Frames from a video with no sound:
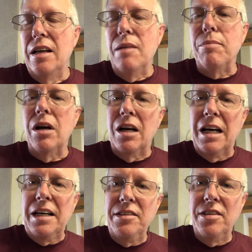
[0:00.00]

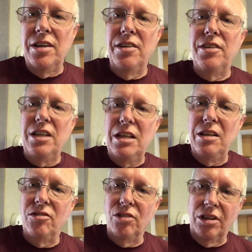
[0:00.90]
behind the
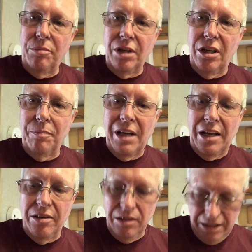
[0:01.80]
circuit breaker
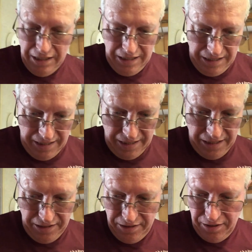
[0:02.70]
panel
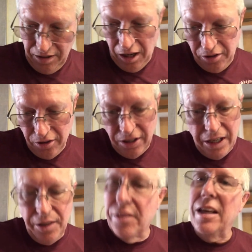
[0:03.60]
and
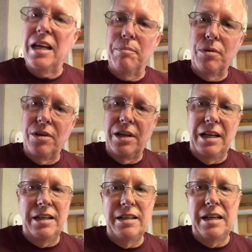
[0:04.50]
underneath the hamper
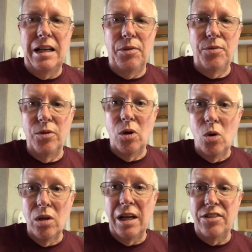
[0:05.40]
and out through the
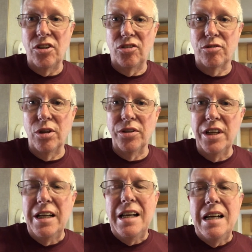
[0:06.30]
hole I just drilled.
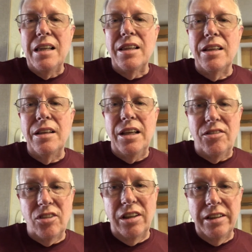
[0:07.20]

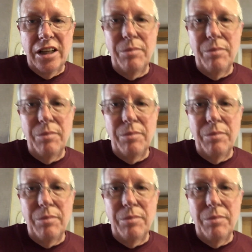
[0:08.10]
It's a little